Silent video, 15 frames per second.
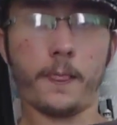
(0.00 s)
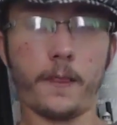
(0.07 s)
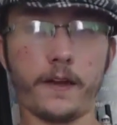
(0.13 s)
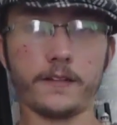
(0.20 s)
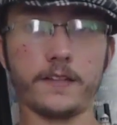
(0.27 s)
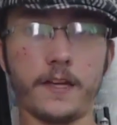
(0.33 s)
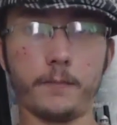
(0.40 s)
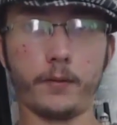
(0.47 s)

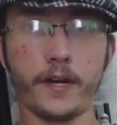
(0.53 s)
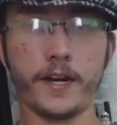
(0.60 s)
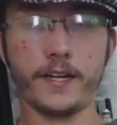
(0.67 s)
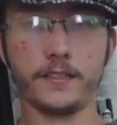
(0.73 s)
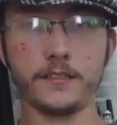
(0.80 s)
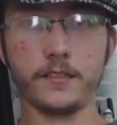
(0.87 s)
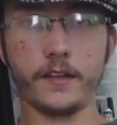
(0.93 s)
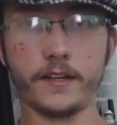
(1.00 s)
Like they bring
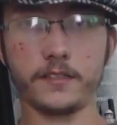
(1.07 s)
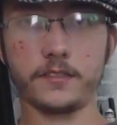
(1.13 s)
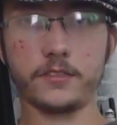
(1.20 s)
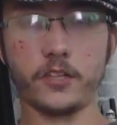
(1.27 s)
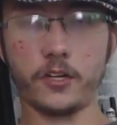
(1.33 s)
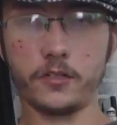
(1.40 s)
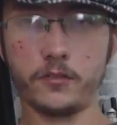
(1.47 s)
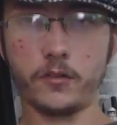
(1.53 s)
in like
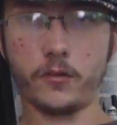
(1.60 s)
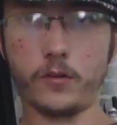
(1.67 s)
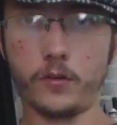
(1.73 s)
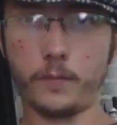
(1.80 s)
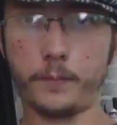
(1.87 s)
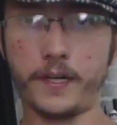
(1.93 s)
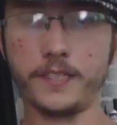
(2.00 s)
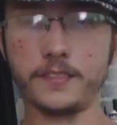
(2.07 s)
certain
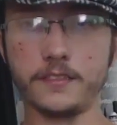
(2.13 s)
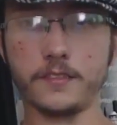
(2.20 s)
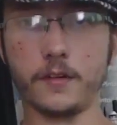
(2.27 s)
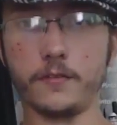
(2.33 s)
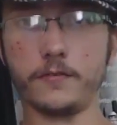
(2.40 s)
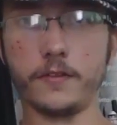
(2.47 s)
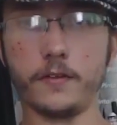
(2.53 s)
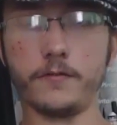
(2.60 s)
little pieces
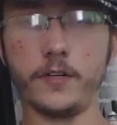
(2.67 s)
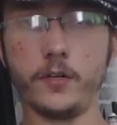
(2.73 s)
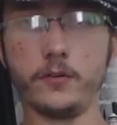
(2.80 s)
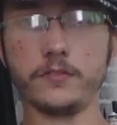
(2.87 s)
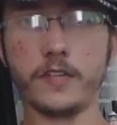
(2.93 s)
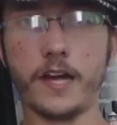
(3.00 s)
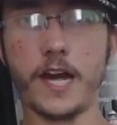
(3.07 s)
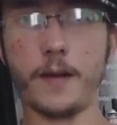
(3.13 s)
of, of
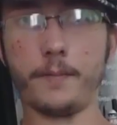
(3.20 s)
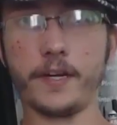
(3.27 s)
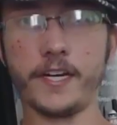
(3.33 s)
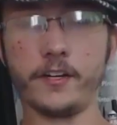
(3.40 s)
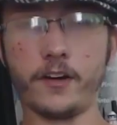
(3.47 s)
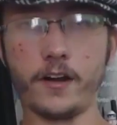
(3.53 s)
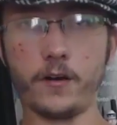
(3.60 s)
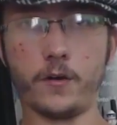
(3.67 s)
news that happen
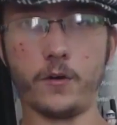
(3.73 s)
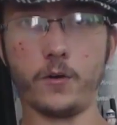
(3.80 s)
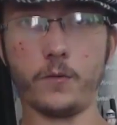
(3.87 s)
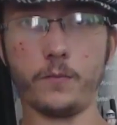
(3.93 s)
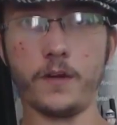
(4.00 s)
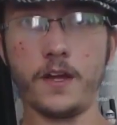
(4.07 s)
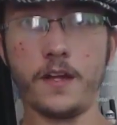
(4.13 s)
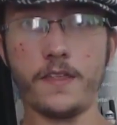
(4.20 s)
here at
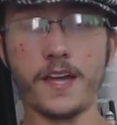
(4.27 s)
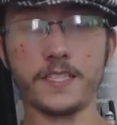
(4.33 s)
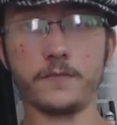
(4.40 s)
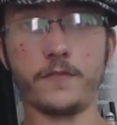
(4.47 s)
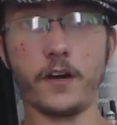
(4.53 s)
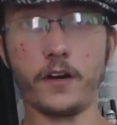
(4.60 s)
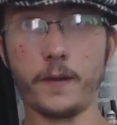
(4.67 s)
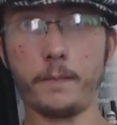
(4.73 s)
home
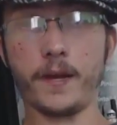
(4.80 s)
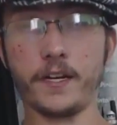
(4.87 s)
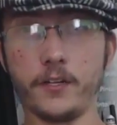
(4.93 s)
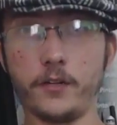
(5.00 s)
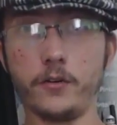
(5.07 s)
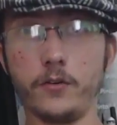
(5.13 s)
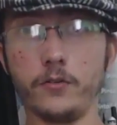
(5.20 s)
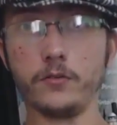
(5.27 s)
that's very big
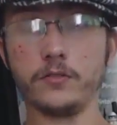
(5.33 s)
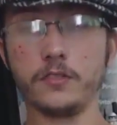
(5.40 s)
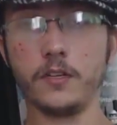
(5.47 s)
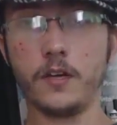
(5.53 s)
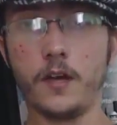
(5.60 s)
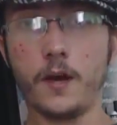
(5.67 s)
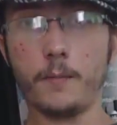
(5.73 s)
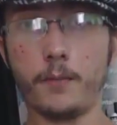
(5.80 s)
news,
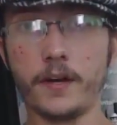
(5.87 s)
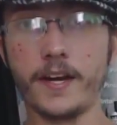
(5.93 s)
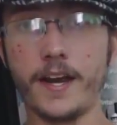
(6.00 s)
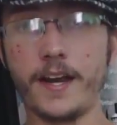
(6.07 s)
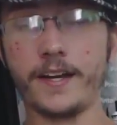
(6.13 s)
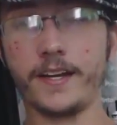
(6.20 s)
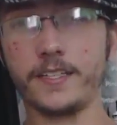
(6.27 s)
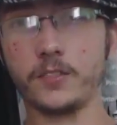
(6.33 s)
but
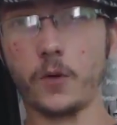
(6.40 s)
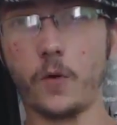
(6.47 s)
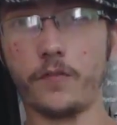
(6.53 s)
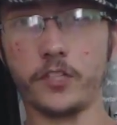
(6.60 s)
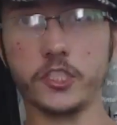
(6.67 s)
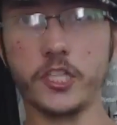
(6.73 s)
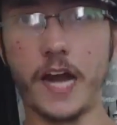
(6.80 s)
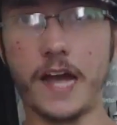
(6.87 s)
yet it gets
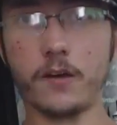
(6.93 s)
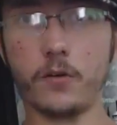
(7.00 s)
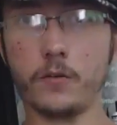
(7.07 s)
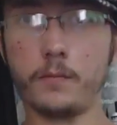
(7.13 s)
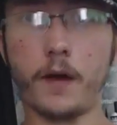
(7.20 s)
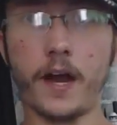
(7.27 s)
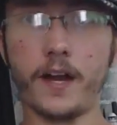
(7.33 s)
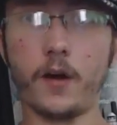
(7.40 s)

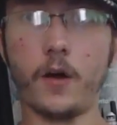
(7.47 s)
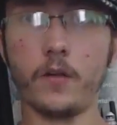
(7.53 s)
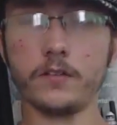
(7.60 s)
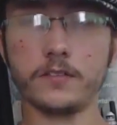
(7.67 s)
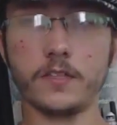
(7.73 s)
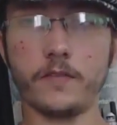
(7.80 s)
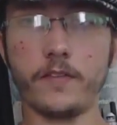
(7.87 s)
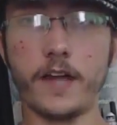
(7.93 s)
overshadowed by
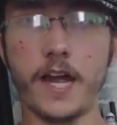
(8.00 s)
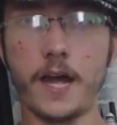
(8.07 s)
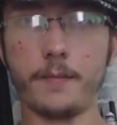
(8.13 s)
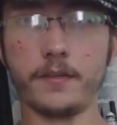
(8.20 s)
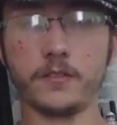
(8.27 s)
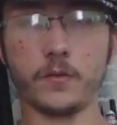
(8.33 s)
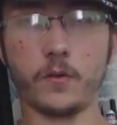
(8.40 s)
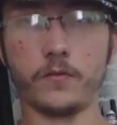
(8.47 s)
all the stuff that
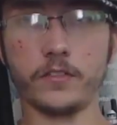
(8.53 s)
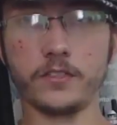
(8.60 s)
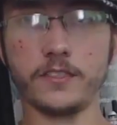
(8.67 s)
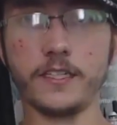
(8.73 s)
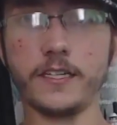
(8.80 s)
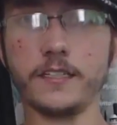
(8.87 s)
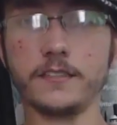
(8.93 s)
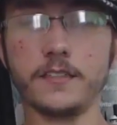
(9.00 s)
happens
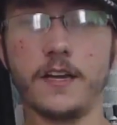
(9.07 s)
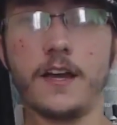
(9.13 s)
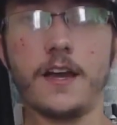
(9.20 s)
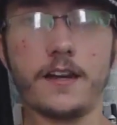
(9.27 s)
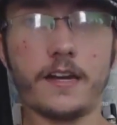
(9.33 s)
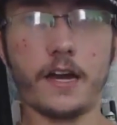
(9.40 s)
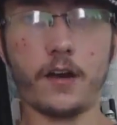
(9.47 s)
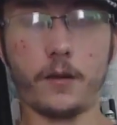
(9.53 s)
overseas.
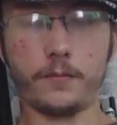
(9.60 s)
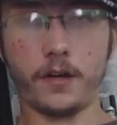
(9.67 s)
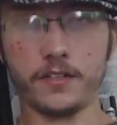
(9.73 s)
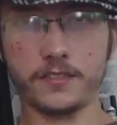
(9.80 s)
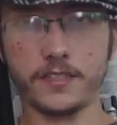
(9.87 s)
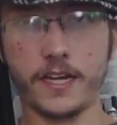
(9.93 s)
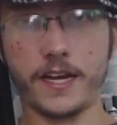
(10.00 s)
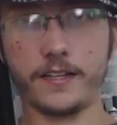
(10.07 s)
Now, I'm
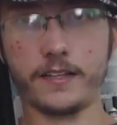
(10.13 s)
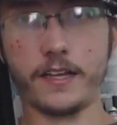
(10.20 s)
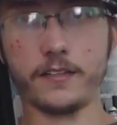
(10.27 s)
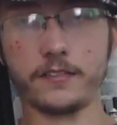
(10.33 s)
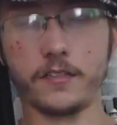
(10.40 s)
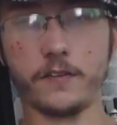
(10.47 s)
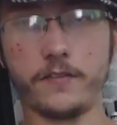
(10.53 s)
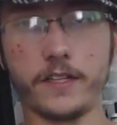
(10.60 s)
not saying
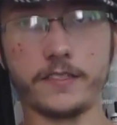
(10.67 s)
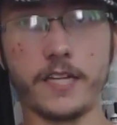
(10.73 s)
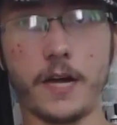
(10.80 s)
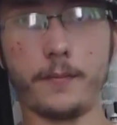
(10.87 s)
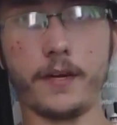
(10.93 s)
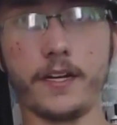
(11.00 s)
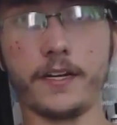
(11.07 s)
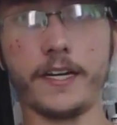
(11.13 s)
that the stuff that's
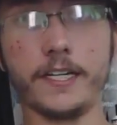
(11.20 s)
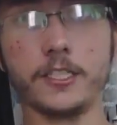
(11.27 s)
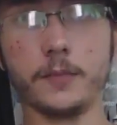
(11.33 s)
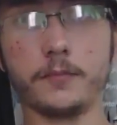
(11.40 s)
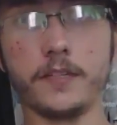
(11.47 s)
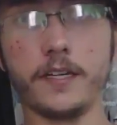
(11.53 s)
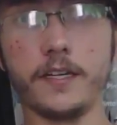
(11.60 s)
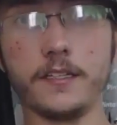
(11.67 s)
happening in
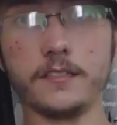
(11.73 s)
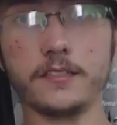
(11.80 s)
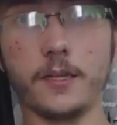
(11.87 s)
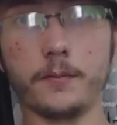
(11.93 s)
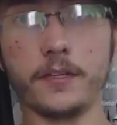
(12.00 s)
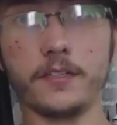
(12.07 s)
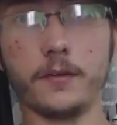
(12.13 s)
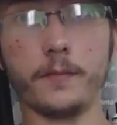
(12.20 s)
Egypt is
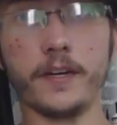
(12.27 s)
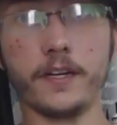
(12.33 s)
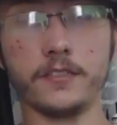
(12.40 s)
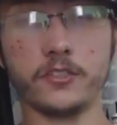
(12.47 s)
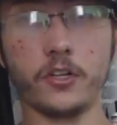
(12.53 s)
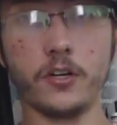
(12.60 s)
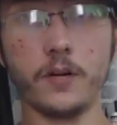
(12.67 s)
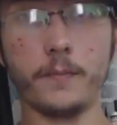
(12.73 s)
something to be
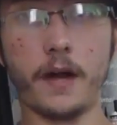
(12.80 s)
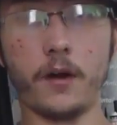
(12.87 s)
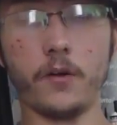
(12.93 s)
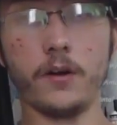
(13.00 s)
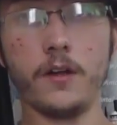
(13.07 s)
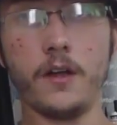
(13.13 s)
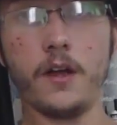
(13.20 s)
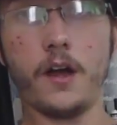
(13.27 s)
concerned
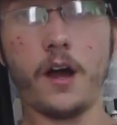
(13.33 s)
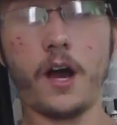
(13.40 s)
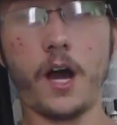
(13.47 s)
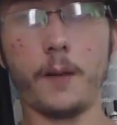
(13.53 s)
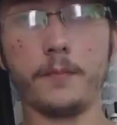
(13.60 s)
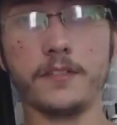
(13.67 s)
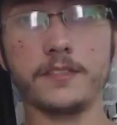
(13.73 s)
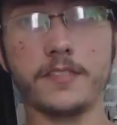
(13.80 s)
about.
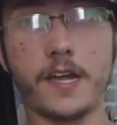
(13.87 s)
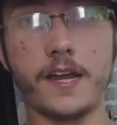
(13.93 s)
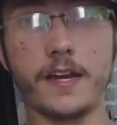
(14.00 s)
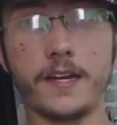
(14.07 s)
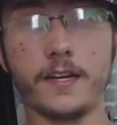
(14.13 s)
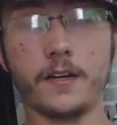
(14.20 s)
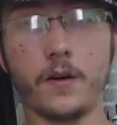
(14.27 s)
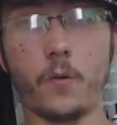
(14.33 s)
I'm just
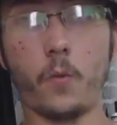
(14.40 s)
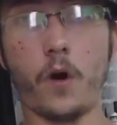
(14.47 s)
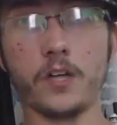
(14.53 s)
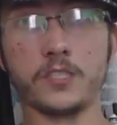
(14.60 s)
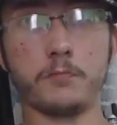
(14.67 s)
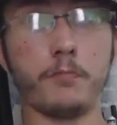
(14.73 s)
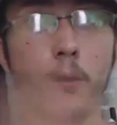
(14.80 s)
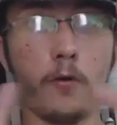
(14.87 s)
saying
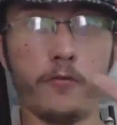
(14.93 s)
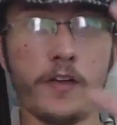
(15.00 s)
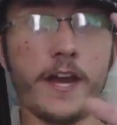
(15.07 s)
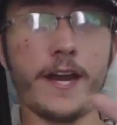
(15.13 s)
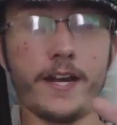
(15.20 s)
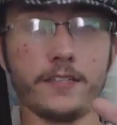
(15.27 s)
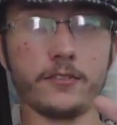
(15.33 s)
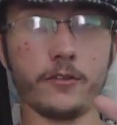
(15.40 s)
watch both
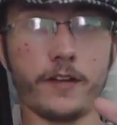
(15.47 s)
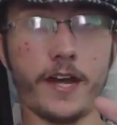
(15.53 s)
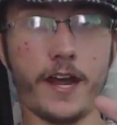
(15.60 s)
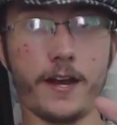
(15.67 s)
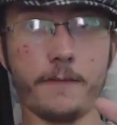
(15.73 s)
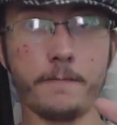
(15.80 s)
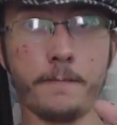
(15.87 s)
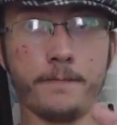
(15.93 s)
hands,
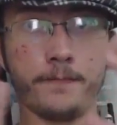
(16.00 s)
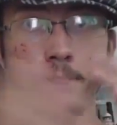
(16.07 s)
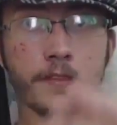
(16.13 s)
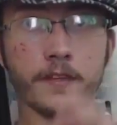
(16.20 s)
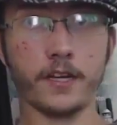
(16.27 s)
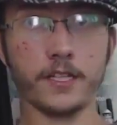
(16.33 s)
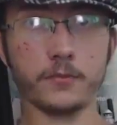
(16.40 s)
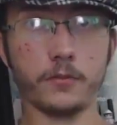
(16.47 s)
okay?
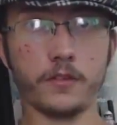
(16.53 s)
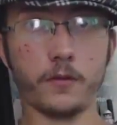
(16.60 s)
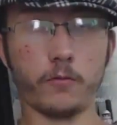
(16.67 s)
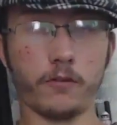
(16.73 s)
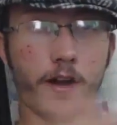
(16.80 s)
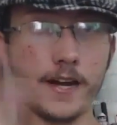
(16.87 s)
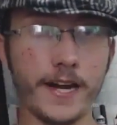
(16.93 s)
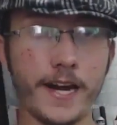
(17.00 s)
Because when the
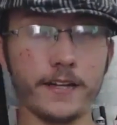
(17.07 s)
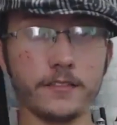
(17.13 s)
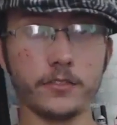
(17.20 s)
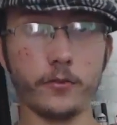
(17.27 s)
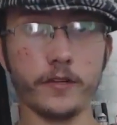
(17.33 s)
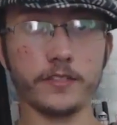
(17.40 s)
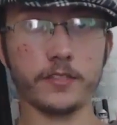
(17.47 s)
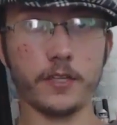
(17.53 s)
right hand
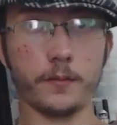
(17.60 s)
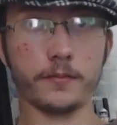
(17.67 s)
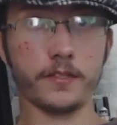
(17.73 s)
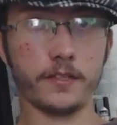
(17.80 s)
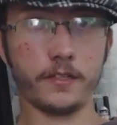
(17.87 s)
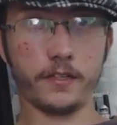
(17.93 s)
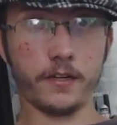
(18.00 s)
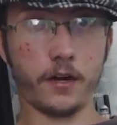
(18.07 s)
is doing
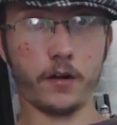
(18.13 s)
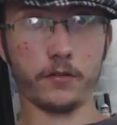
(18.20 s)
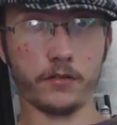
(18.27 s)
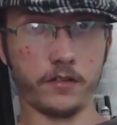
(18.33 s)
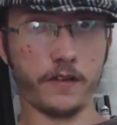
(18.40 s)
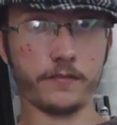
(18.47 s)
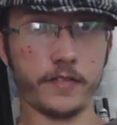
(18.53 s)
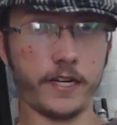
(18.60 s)
something, you know,
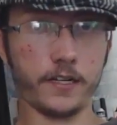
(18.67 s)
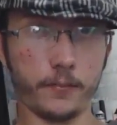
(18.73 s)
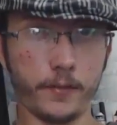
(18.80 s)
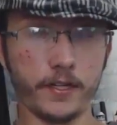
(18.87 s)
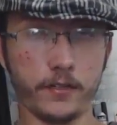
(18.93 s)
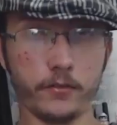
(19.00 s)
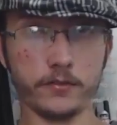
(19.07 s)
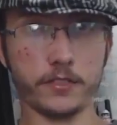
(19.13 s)
the left hand
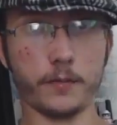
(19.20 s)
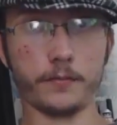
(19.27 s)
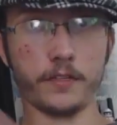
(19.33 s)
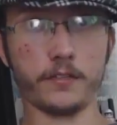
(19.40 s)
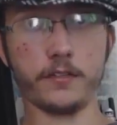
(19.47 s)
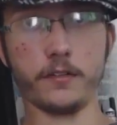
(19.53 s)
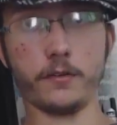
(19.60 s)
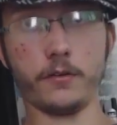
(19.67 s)
could be doing
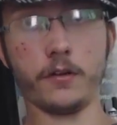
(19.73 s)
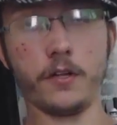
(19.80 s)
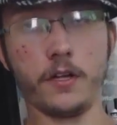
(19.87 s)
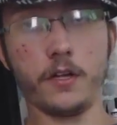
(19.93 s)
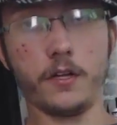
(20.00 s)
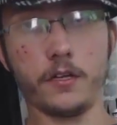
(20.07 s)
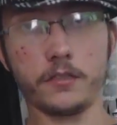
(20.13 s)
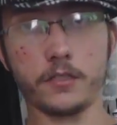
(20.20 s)
something too.
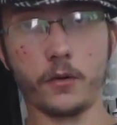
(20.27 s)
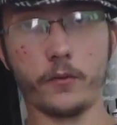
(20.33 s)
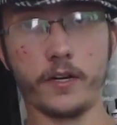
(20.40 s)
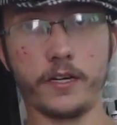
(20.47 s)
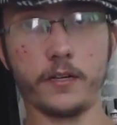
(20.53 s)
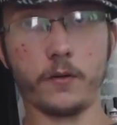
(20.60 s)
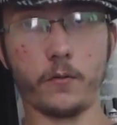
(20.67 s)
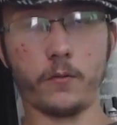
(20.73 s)
So
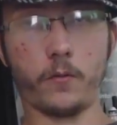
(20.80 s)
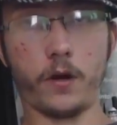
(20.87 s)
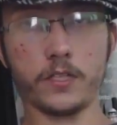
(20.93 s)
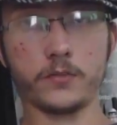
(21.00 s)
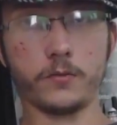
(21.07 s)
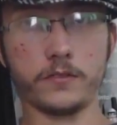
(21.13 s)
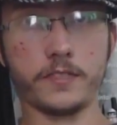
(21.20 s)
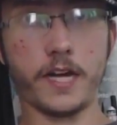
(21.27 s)
we need to
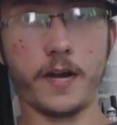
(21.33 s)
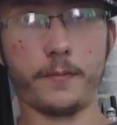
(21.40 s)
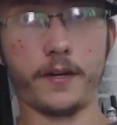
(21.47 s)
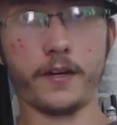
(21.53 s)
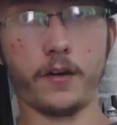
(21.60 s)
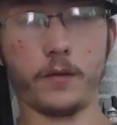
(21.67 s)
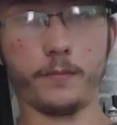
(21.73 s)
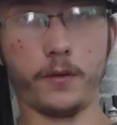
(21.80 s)
watch what's
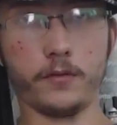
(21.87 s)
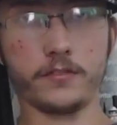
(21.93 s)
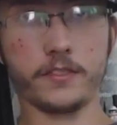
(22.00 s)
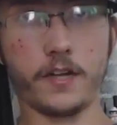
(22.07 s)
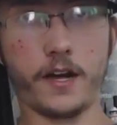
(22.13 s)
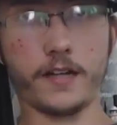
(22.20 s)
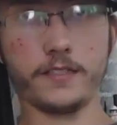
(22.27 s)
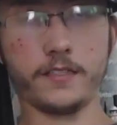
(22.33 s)
happening on both
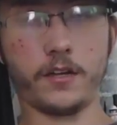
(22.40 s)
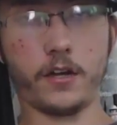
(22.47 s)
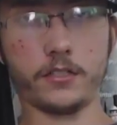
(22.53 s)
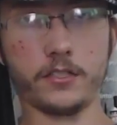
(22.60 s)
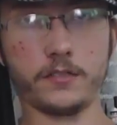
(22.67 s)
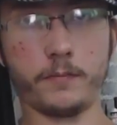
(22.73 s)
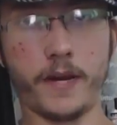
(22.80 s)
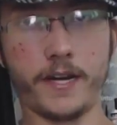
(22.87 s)
sides and
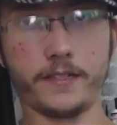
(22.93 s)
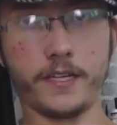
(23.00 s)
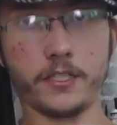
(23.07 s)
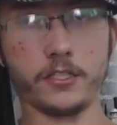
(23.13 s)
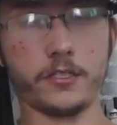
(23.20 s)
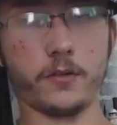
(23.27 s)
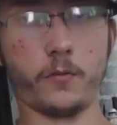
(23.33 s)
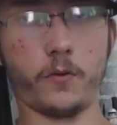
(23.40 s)
not just pay
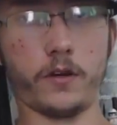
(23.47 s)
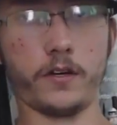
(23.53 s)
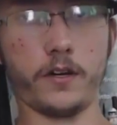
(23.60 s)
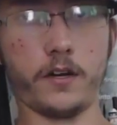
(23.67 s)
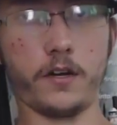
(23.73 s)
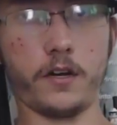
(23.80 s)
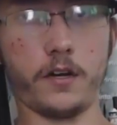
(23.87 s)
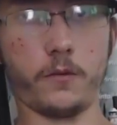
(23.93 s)
attention to
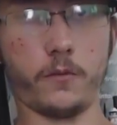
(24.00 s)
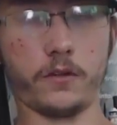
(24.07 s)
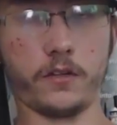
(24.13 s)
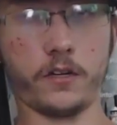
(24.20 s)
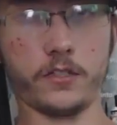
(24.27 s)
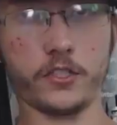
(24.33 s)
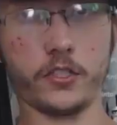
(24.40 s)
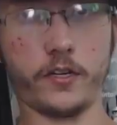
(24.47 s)
one uh,
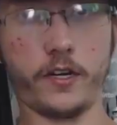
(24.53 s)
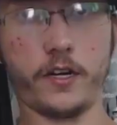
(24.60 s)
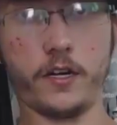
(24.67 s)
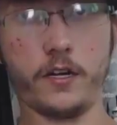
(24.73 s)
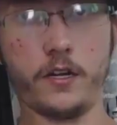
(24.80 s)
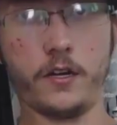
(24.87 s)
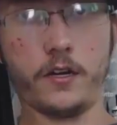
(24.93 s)
one country.